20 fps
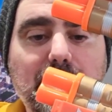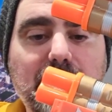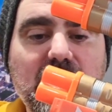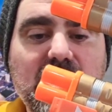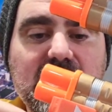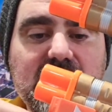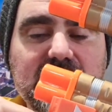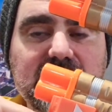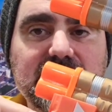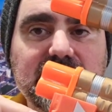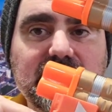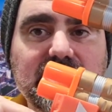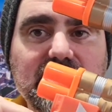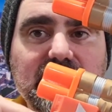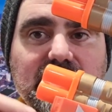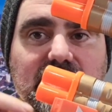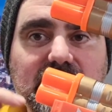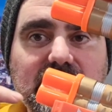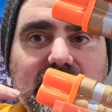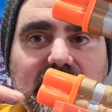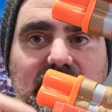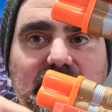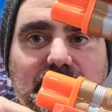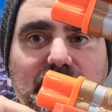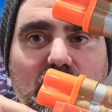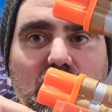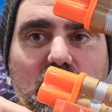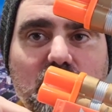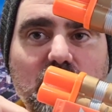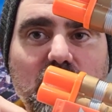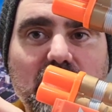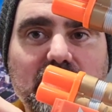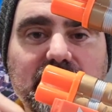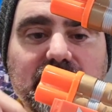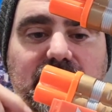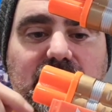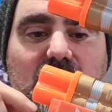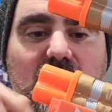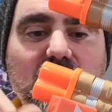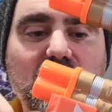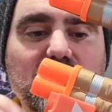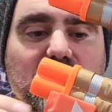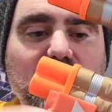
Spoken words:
pin in the bottom one that